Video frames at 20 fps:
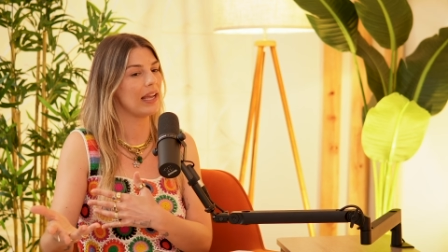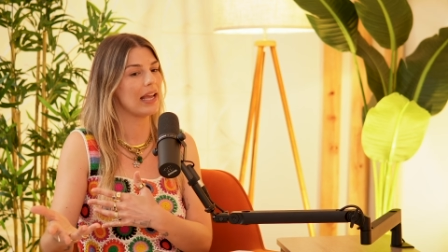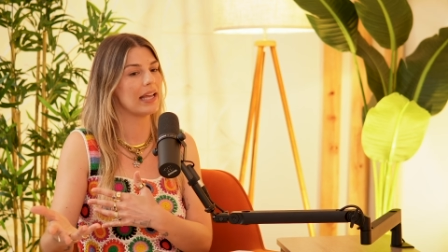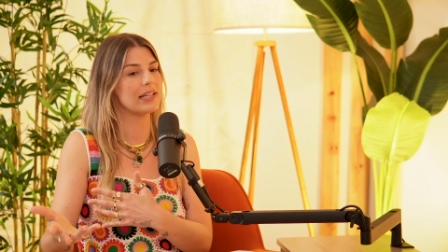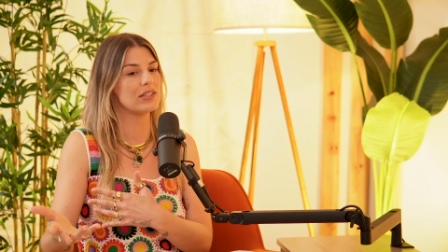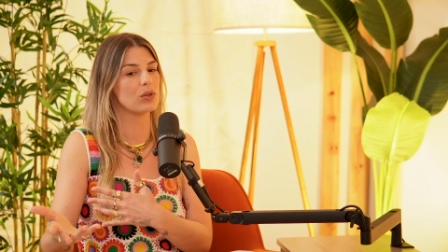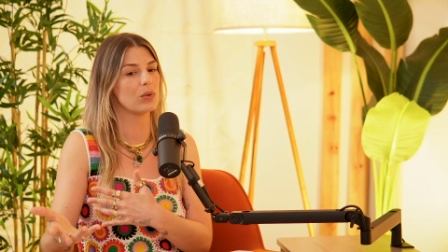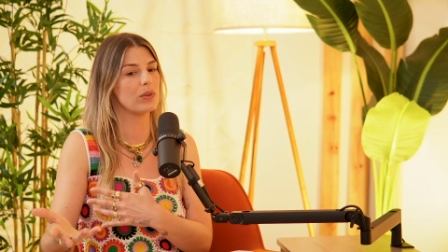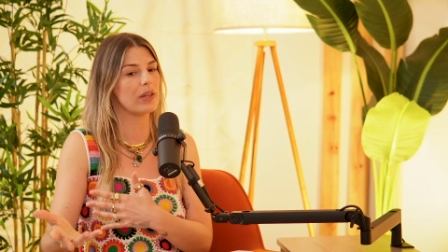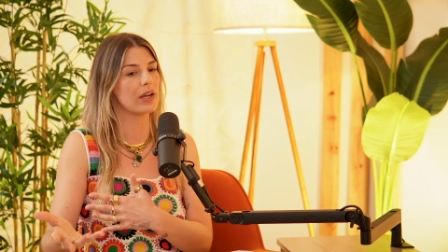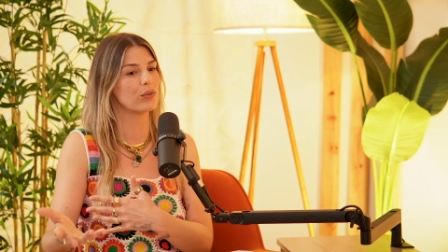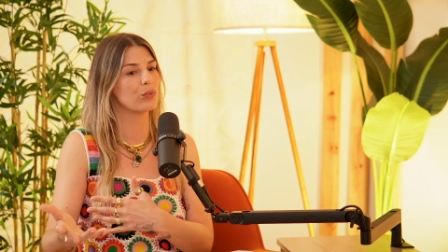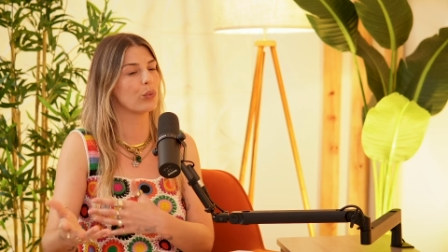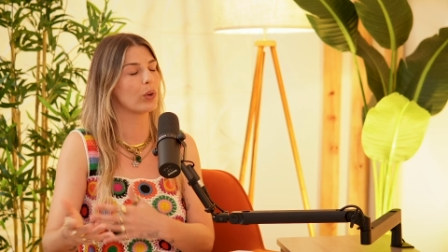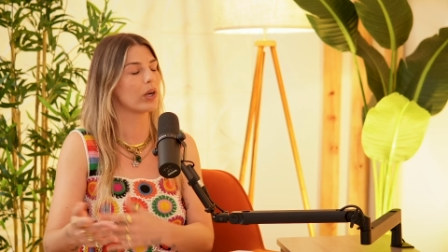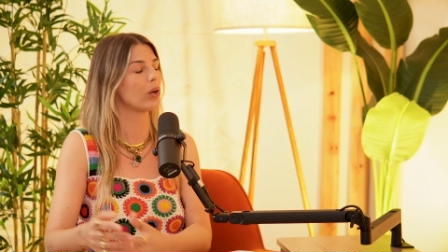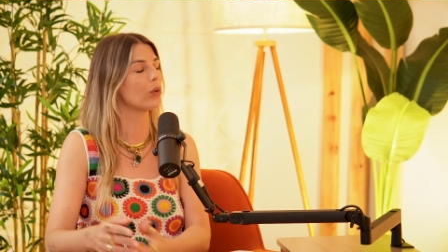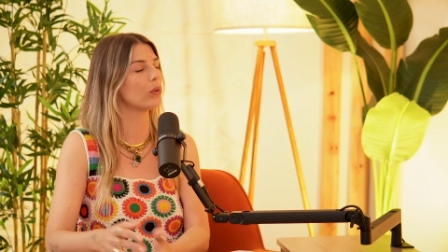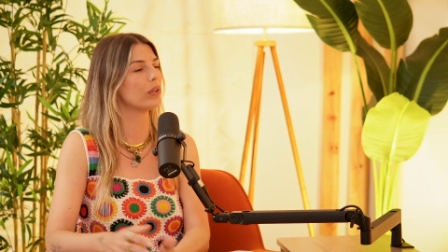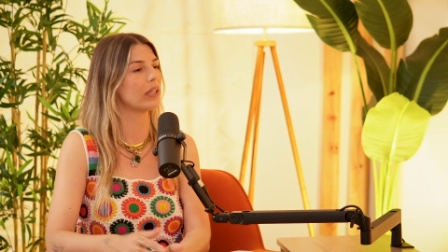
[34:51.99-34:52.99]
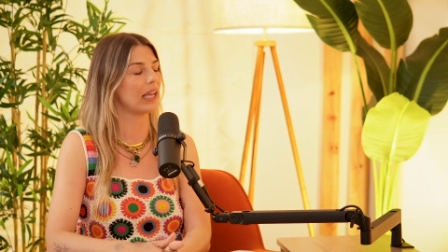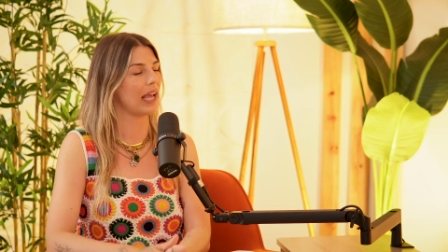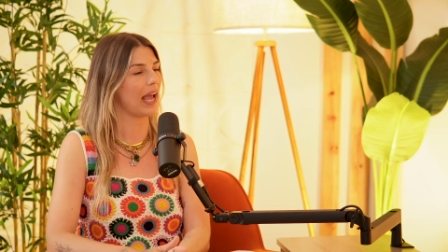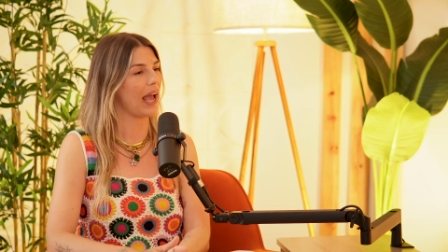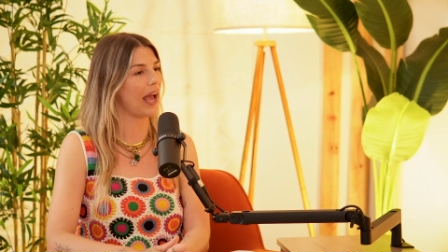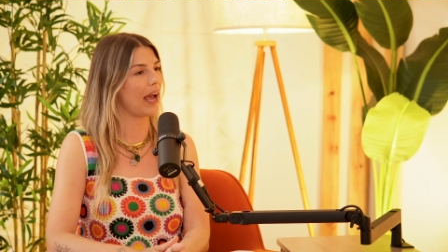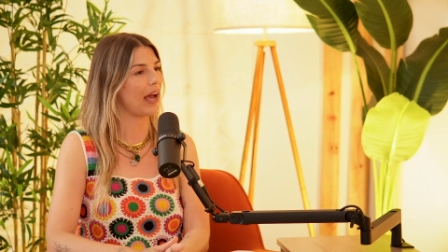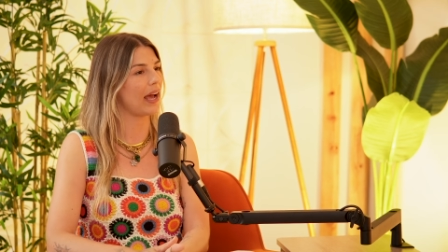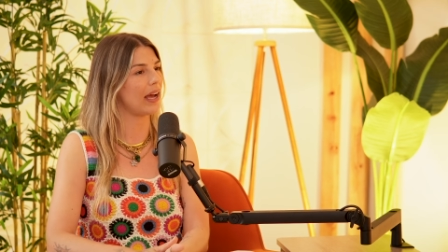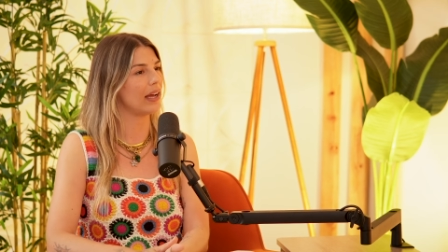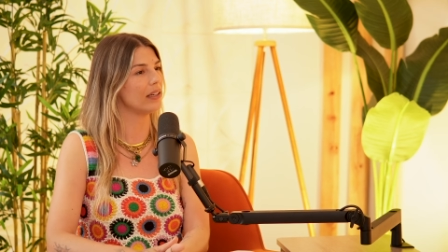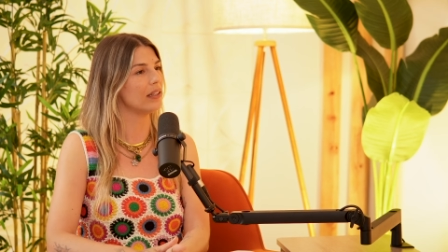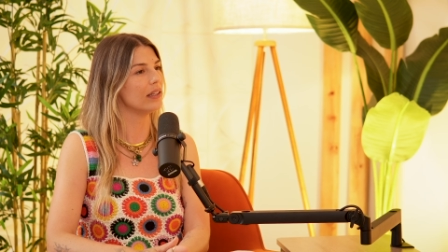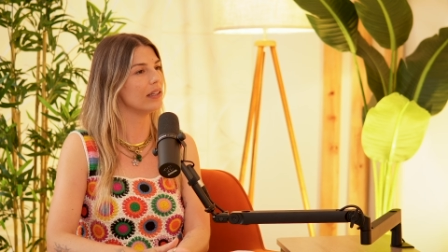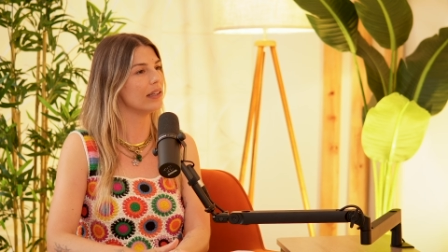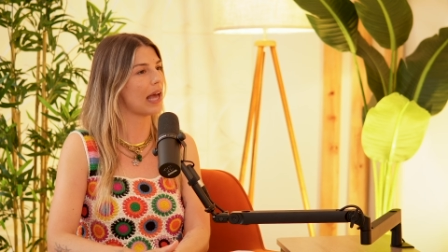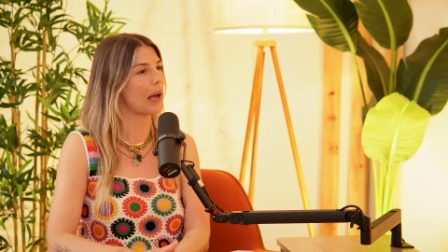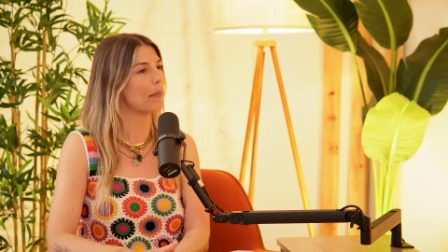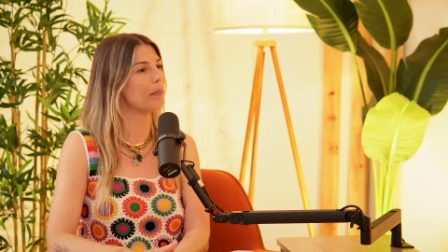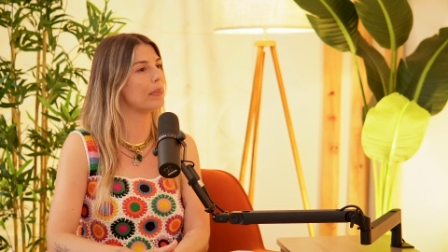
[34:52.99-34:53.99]
And so therefore, I don't think it had
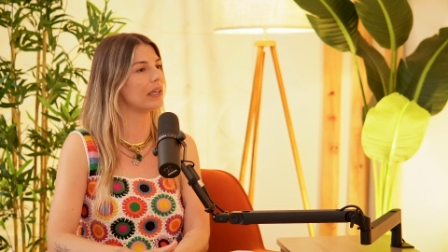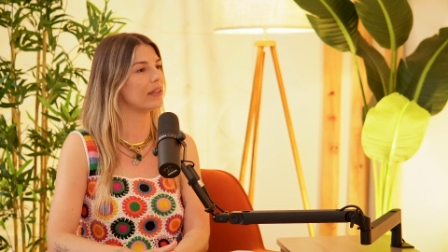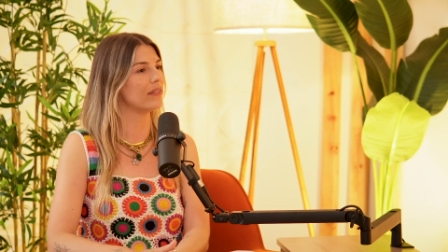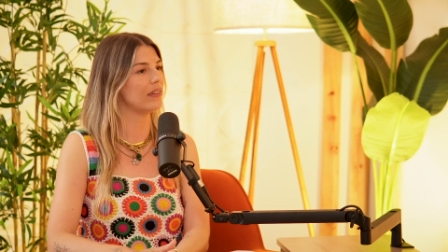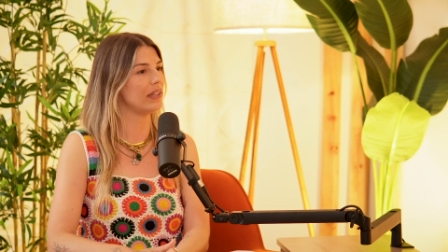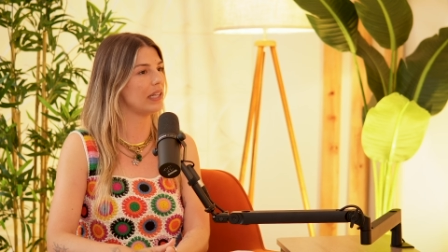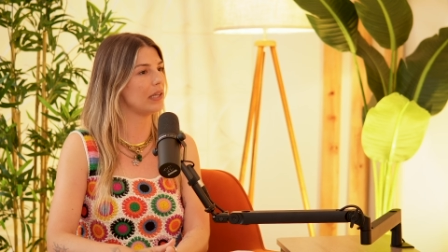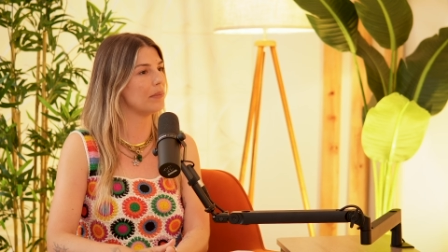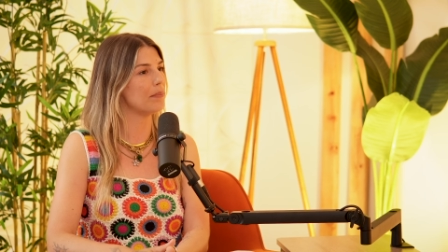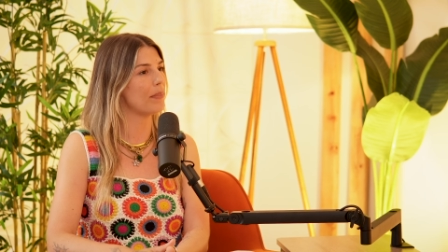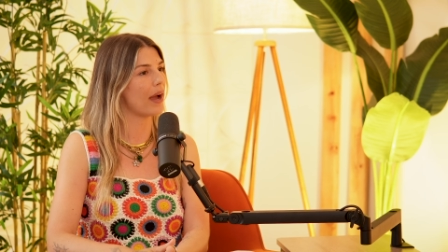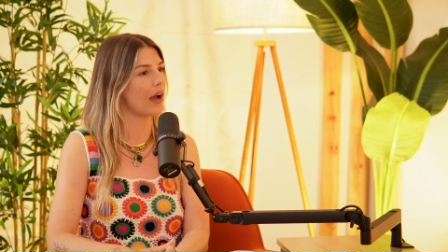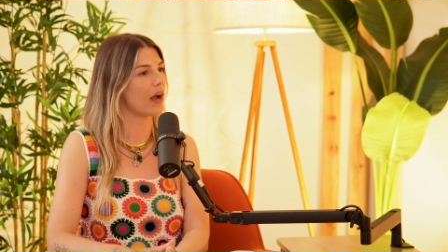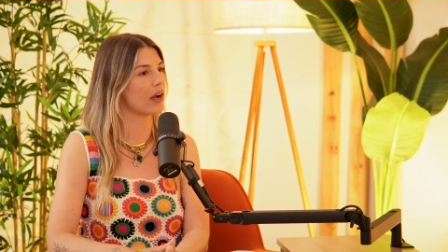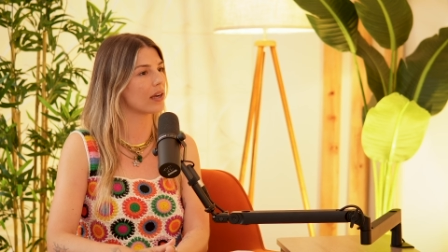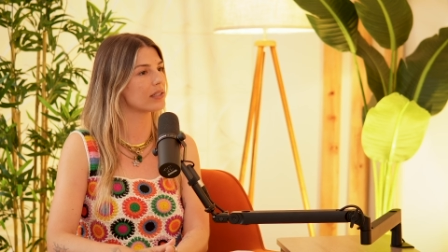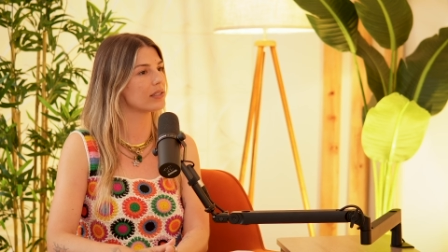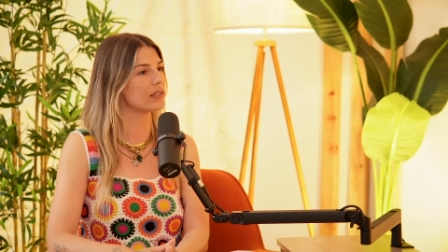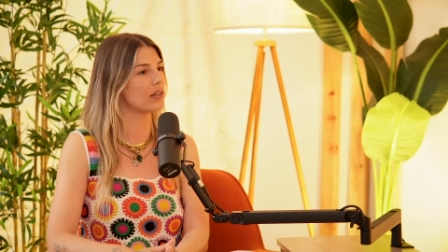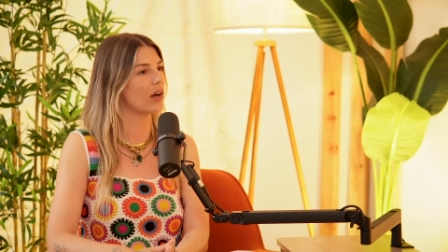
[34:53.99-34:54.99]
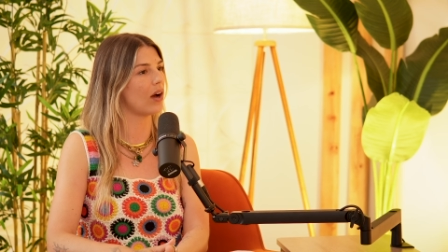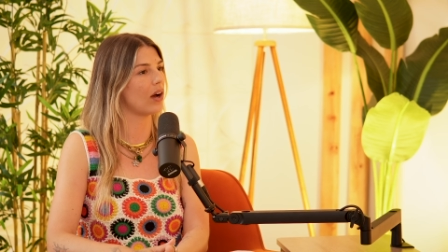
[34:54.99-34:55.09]
that big of an impact